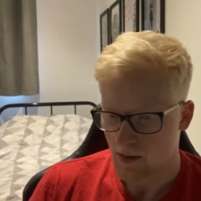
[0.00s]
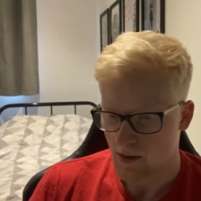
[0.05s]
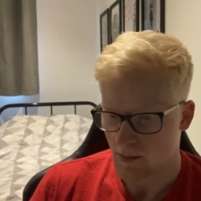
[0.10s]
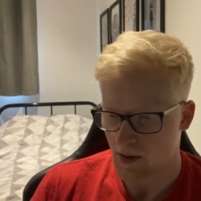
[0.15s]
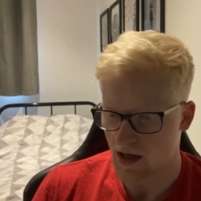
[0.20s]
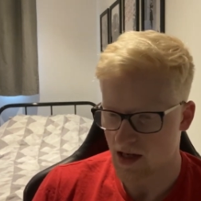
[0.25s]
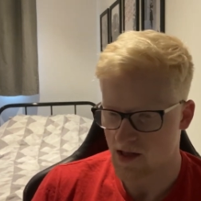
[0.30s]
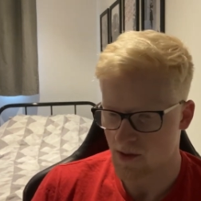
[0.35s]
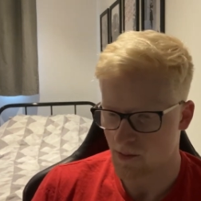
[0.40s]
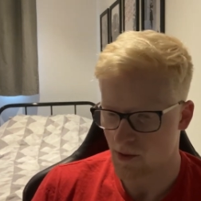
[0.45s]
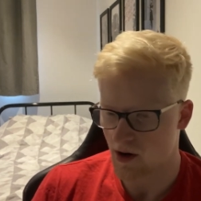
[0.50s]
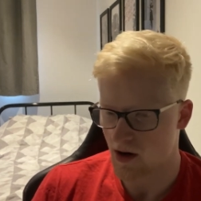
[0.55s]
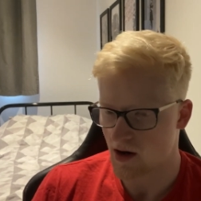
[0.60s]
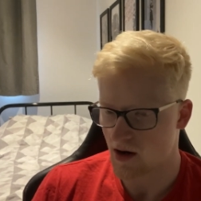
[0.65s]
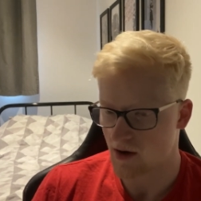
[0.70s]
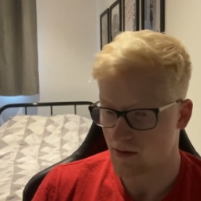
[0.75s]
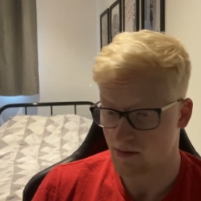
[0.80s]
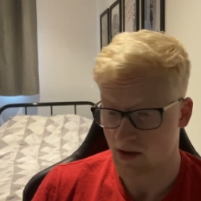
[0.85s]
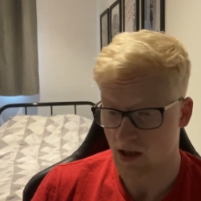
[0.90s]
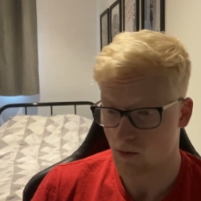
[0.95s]

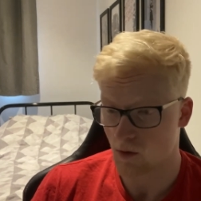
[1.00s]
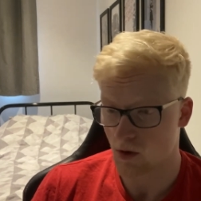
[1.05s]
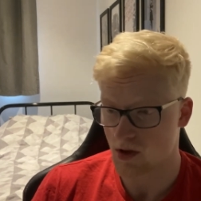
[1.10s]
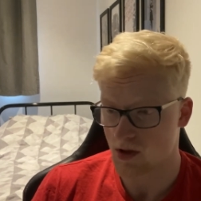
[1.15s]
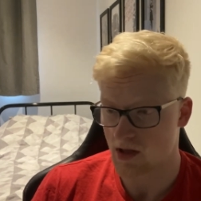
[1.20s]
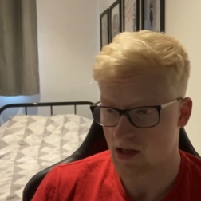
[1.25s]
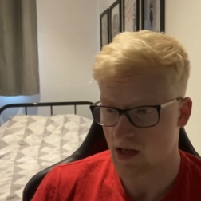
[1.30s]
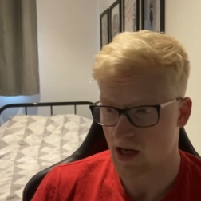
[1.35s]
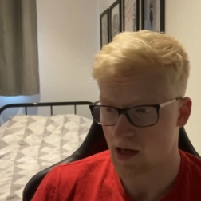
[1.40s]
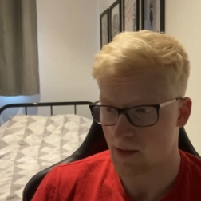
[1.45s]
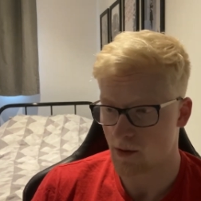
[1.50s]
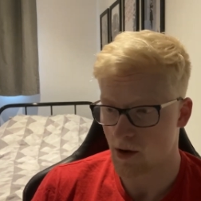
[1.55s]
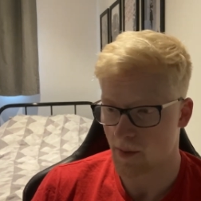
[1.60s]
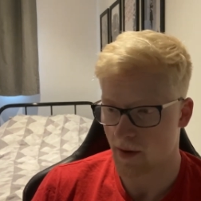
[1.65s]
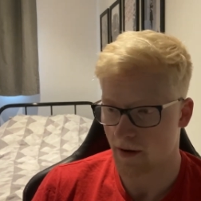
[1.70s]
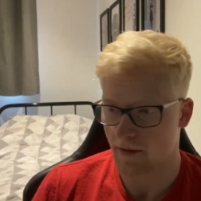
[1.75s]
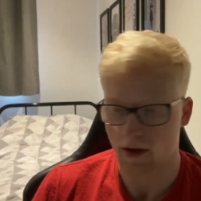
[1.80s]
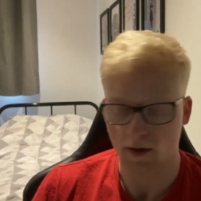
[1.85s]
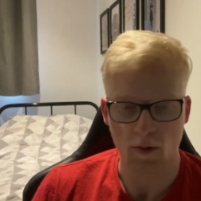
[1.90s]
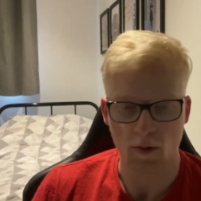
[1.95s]
Peterborough, didn't watch the game, but
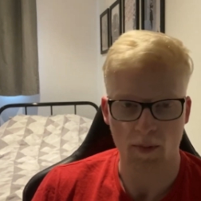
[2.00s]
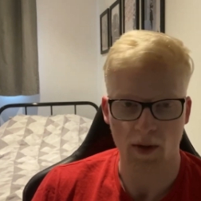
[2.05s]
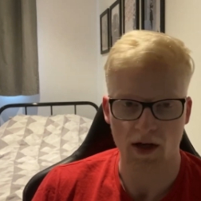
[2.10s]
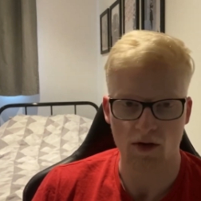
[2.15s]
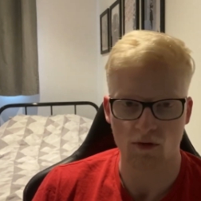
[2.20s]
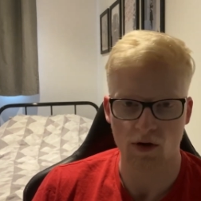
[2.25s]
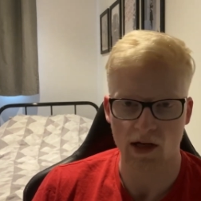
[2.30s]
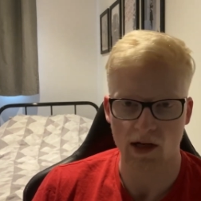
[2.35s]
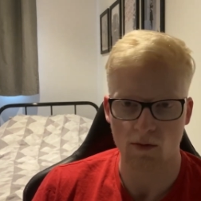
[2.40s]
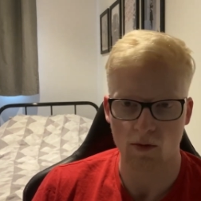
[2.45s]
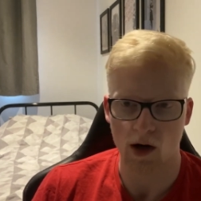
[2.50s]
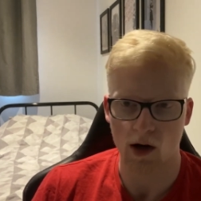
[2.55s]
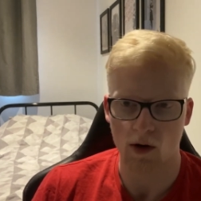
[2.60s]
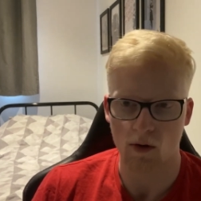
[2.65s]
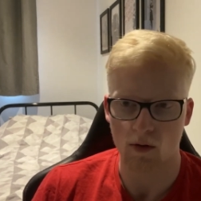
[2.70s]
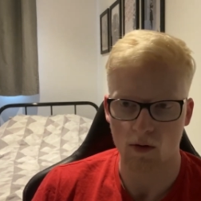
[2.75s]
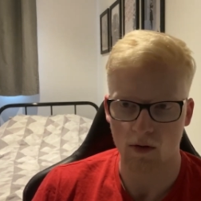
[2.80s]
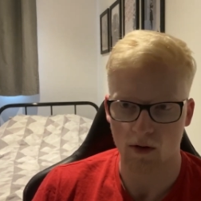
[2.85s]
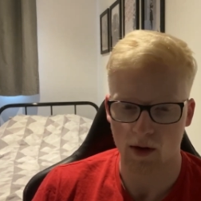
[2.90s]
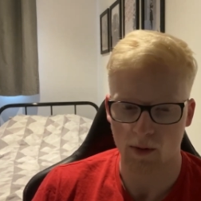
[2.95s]
apparently we played really
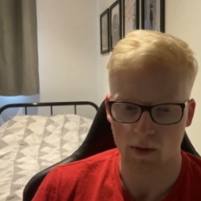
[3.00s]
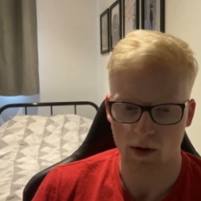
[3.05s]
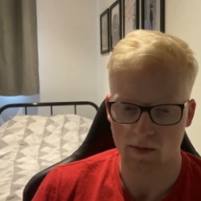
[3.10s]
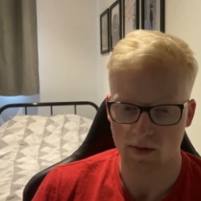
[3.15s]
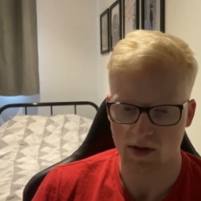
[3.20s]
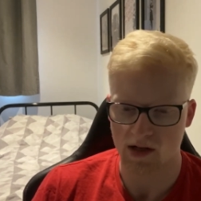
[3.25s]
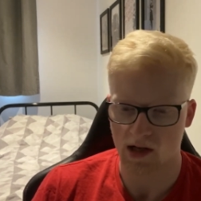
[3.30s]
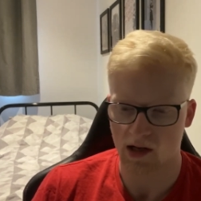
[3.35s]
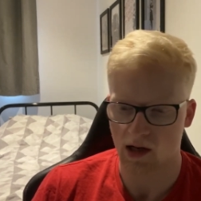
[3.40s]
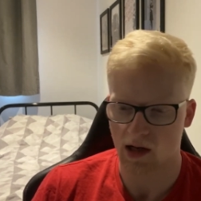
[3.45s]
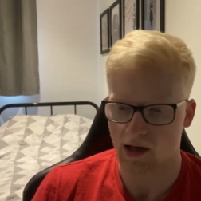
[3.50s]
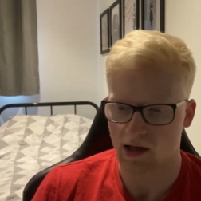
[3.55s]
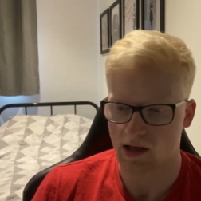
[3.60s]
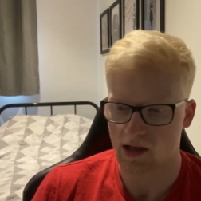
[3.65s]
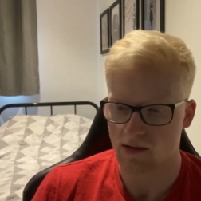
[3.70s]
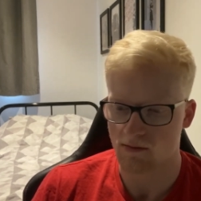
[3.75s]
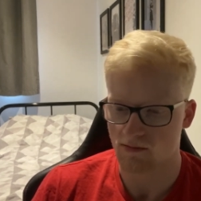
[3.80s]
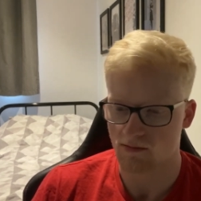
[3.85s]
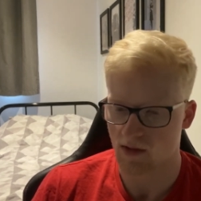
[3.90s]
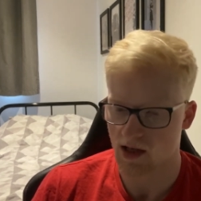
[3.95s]
well and we was
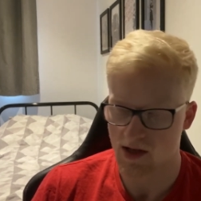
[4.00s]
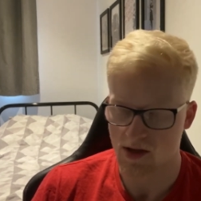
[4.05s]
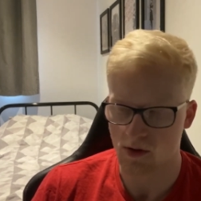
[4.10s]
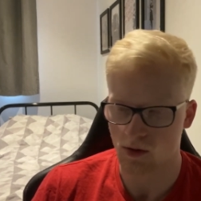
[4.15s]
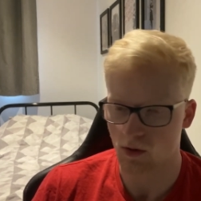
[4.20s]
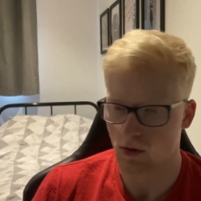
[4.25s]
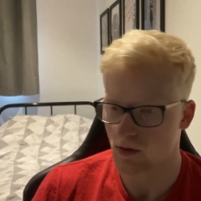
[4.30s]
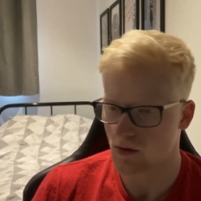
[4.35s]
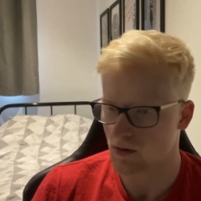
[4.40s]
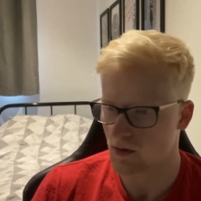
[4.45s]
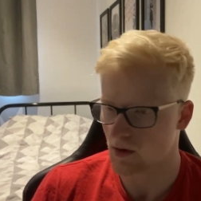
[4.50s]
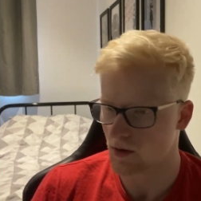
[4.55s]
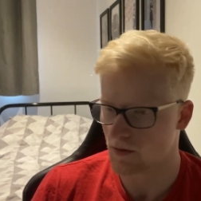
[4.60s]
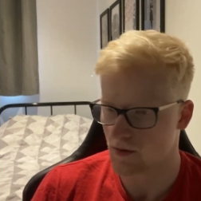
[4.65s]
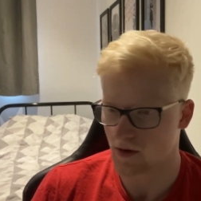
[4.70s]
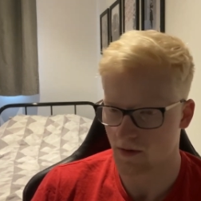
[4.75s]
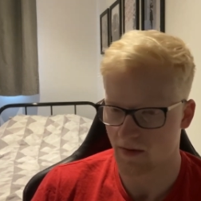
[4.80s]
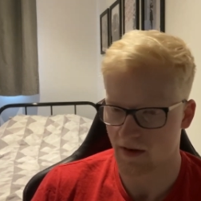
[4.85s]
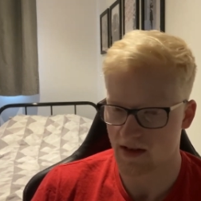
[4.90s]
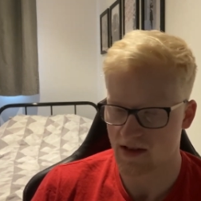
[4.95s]
unlucky. They scored off
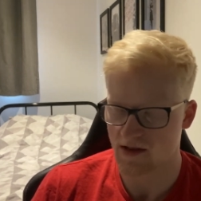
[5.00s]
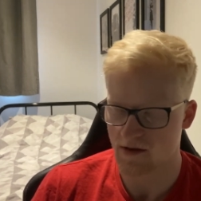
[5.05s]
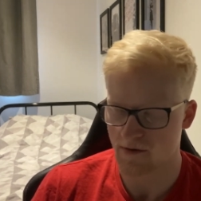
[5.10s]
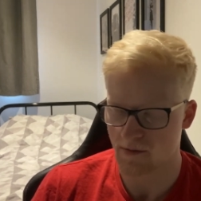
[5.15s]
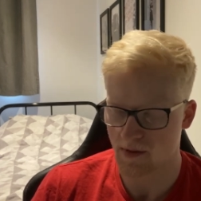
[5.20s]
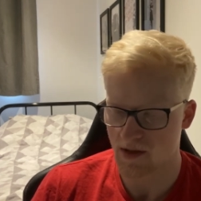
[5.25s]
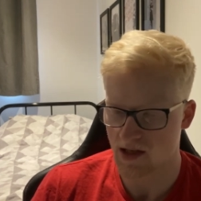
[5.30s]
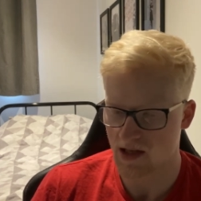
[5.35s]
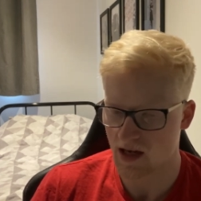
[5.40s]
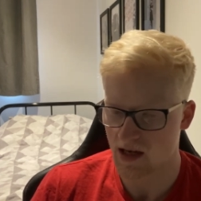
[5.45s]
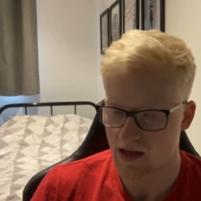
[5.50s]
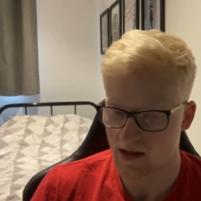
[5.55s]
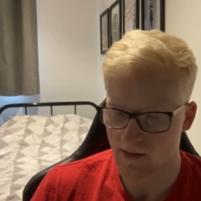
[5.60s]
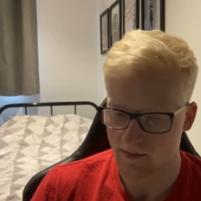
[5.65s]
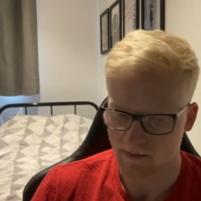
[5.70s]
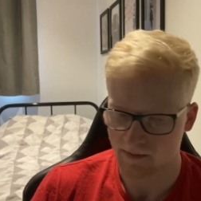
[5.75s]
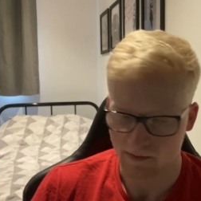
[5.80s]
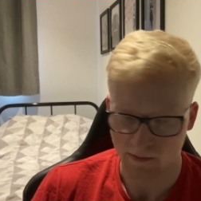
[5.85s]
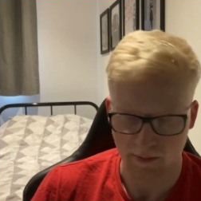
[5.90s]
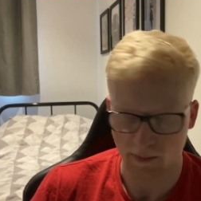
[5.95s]
a defensive mistake,
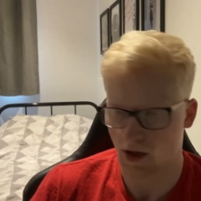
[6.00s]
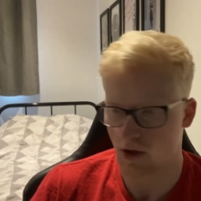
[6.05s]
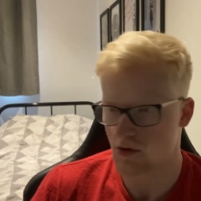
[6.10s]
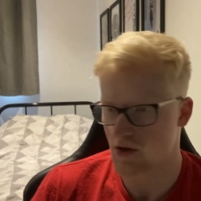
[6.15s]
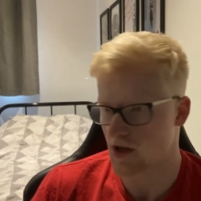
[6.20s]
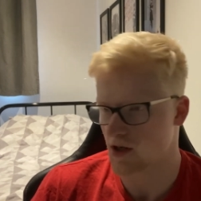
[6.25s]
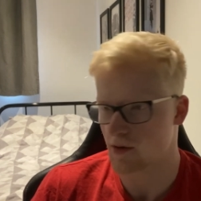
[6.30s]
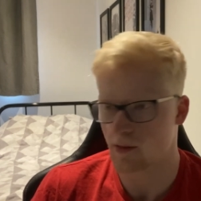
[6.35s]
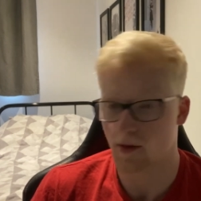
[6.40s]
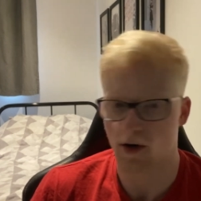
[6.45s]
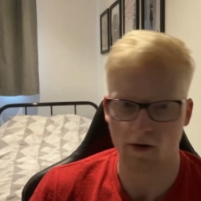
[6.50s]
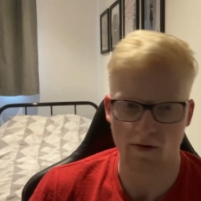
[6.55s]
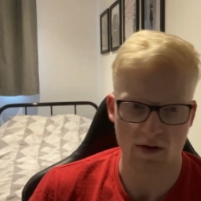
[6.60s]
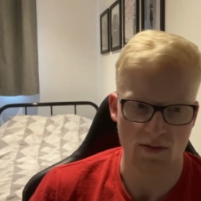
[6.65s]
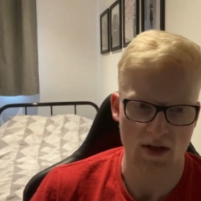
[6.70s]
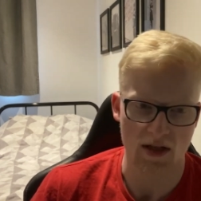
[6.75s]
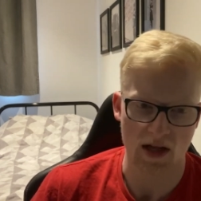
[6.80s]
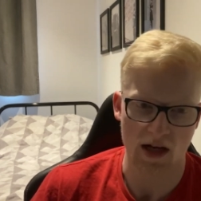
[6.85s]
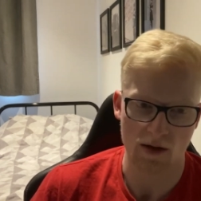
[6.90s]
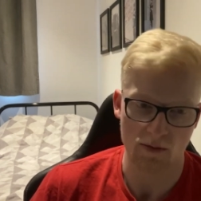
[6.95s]
Panutche Kamara's
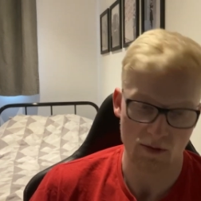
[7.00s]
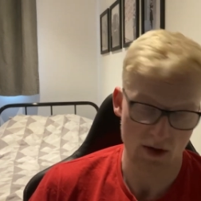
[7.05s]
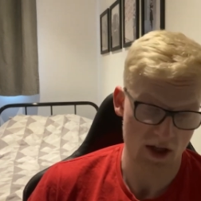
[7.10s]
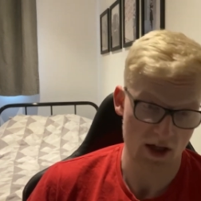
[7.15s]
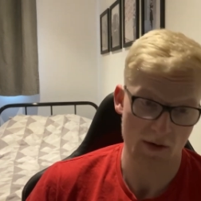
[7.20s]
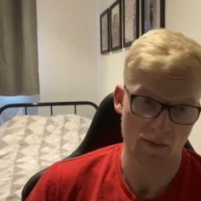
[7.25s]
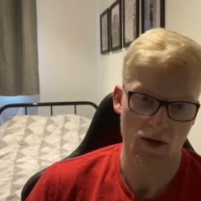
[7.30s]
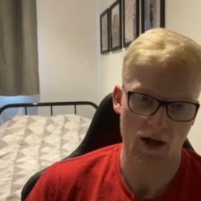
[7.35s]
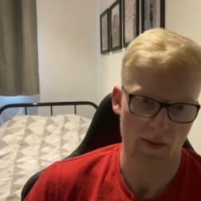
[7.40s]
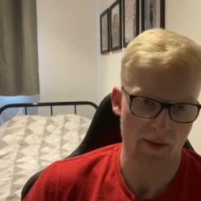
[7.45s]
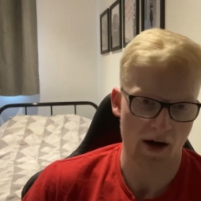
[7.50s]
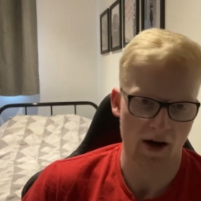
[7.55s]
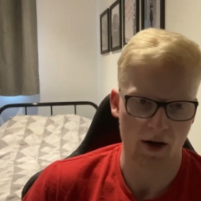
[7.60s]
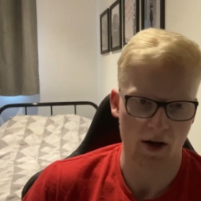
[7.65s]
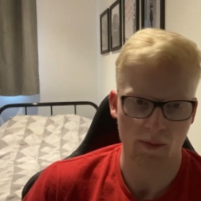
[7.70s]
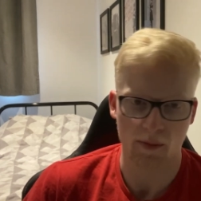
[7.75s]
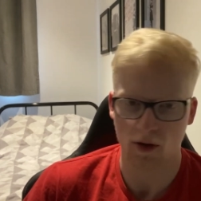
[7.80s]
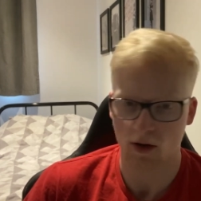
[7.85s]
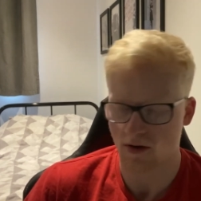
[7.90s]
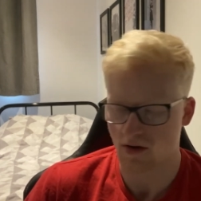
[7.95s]
mistake, which he come out and
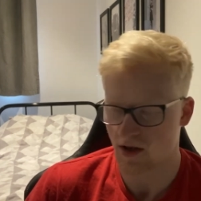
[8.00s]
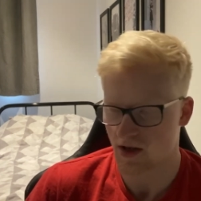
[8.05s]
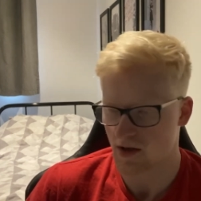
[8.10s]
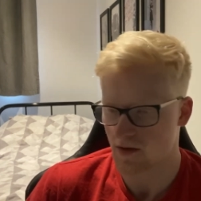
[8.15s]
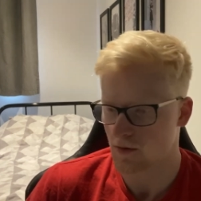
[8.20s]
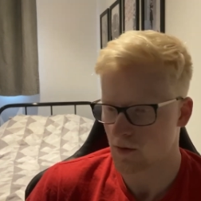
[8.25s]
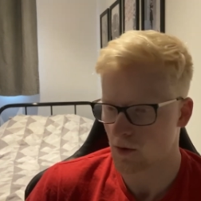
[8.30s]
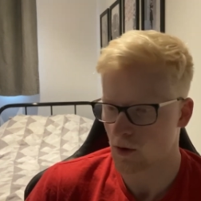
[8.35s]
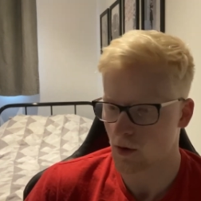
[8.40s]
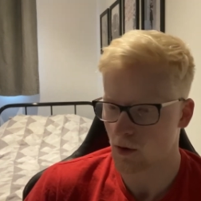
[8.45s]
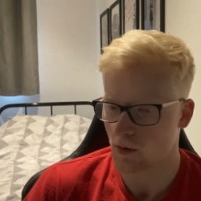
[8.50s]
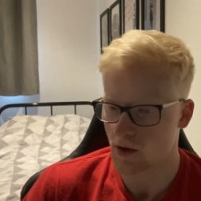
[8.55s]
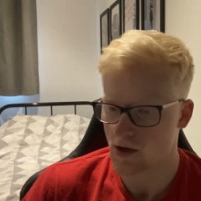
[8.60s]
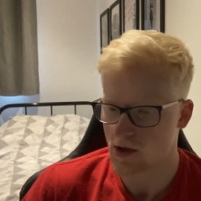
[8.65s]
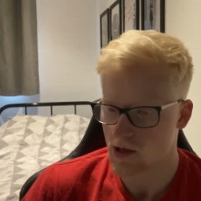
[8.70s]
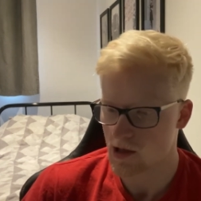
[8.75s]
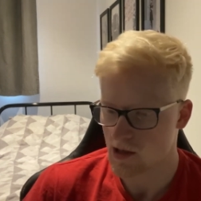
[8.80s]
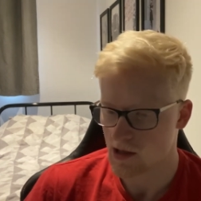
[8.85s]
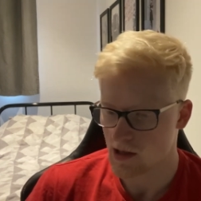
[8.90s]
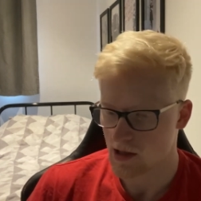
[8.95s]
apologised for,
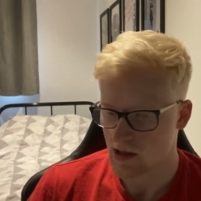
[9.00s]
which